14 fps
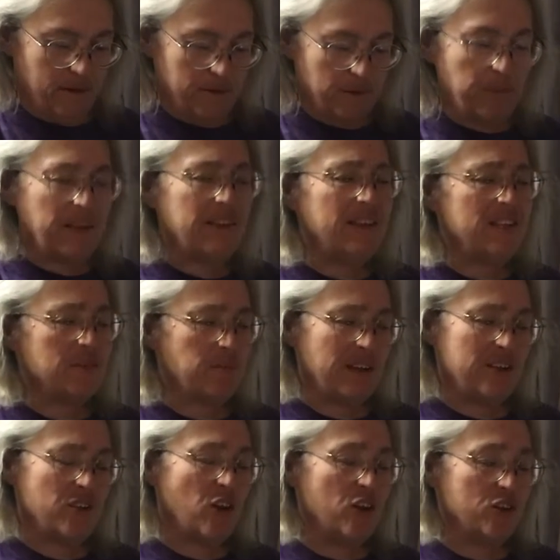the pickling
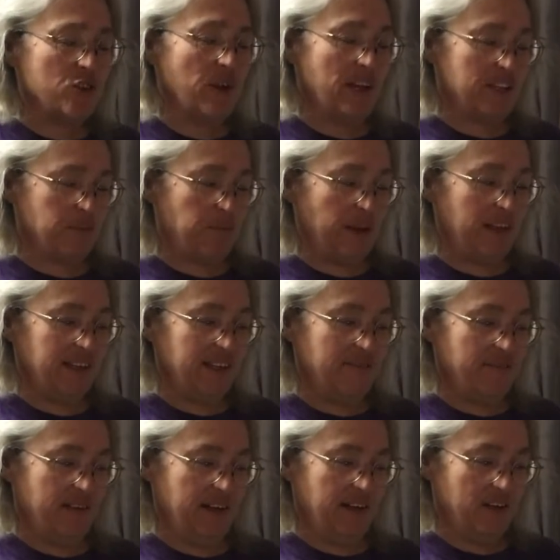spice also has bay
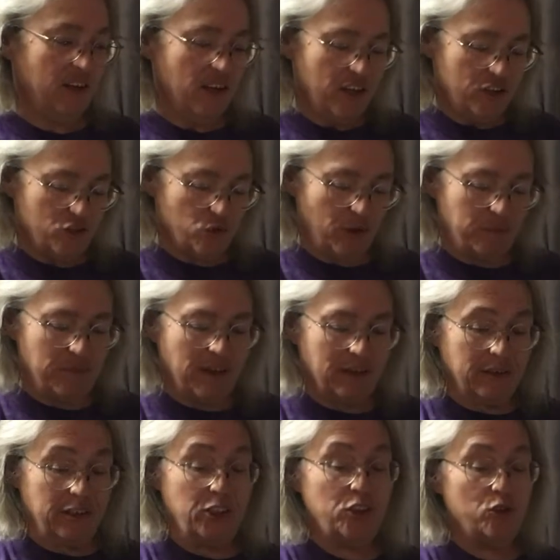leaf in it. So I'm not
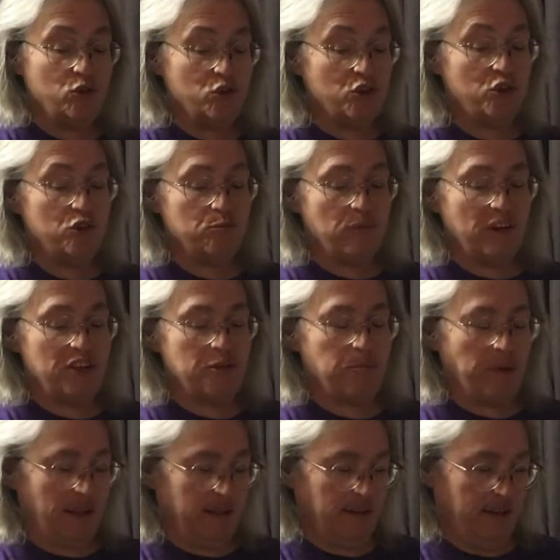going to use too much
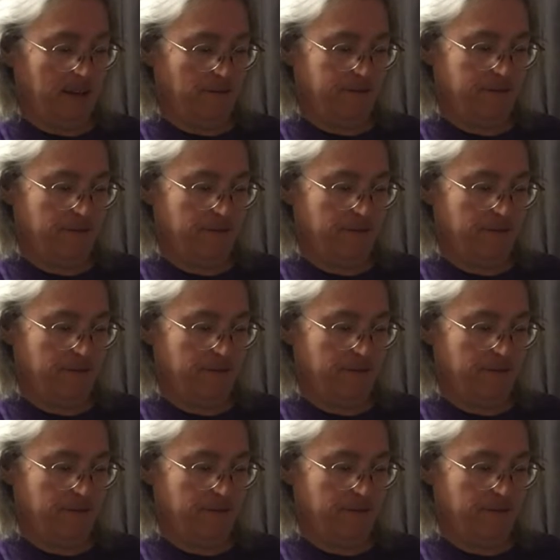bay leaf.